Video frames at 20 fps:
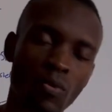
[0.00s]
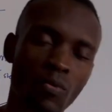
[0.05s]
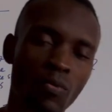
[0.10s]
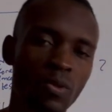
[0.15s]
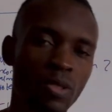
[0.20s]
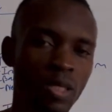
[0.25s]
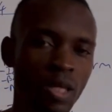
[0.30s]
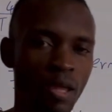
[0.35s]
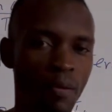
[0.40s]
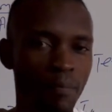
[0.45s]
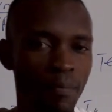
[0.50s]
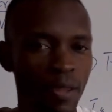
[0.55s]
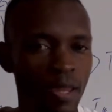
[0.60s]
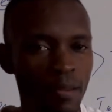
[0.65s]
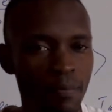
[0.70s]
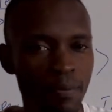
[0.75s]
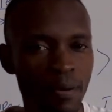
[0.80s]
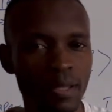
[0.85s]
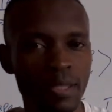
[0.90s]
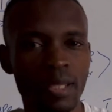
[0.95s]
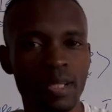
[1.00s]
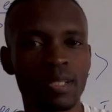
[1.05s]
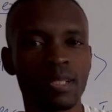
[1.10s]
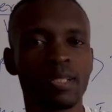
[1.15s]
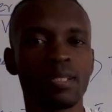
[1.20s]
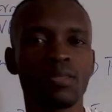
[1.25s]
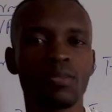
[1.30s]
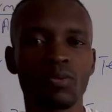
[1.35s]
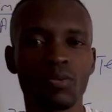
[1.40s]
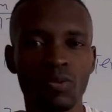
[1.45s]
with a paper
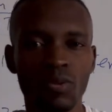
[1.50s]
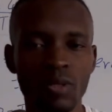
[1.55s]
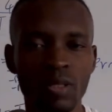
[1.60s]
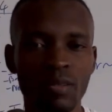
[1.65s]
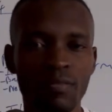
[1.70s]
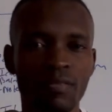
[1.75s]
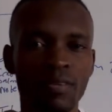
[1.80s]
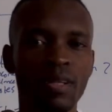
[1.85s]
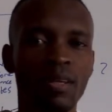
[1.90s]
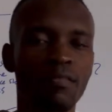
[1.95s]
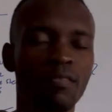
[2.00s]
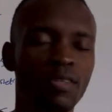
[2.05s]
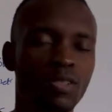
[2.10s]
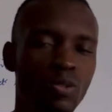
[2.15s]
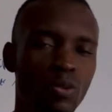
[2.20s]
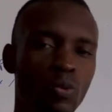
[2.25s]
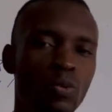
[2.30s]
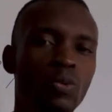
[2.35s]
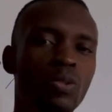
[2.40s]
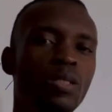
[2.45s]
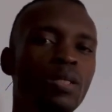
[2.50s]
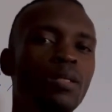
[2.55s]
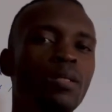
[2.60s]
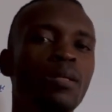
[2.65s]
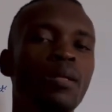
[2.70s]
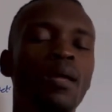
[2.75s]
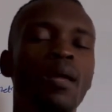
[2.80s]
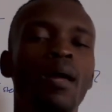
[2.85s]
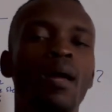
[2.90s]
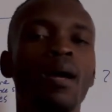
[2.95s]
that you don't even have a
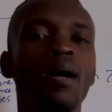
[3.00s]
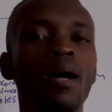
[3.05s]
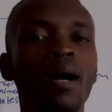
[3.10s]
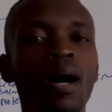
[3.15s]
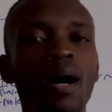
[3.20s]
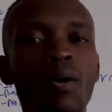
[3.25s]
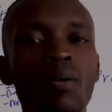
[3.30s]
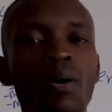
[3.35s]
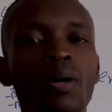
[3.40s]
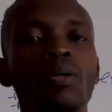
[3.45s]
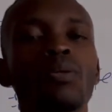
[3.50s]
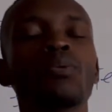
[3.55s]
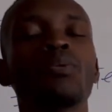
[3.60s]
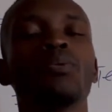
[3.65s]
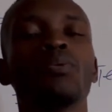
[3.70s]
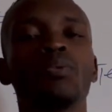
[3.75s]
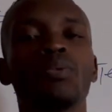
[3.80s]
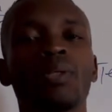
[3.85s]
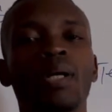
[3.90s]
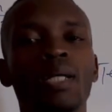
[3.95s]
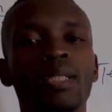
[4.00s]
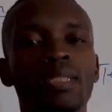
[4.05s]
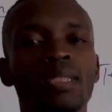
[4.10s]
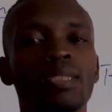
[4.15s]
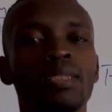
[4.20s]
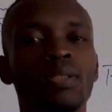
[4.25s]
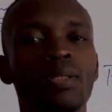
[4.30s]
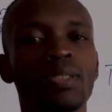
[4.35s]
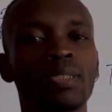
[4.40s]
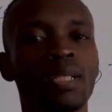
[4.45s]
solution how are you going to
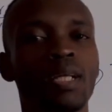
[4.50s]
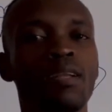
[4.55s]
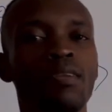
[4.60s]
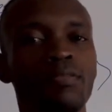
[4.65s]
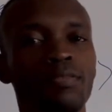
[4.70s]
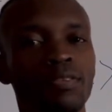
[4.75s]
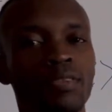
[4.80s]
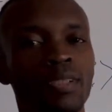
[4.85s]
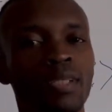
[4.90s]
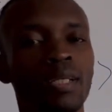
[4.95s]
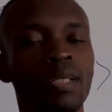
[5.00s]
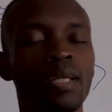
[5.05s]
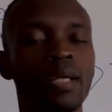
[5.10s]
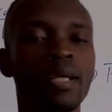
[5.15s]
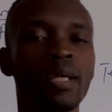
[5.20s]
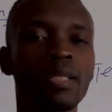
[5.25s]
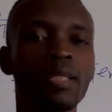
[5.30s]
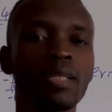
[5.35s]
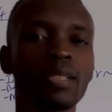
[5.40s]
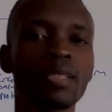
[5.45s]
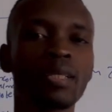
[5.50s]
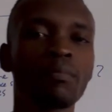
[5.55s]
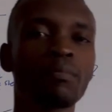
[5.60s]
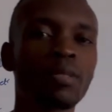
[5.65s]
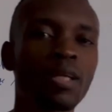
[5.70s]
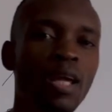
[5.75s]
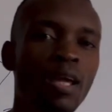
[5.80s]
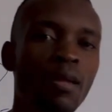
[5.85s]
assist yourself at the same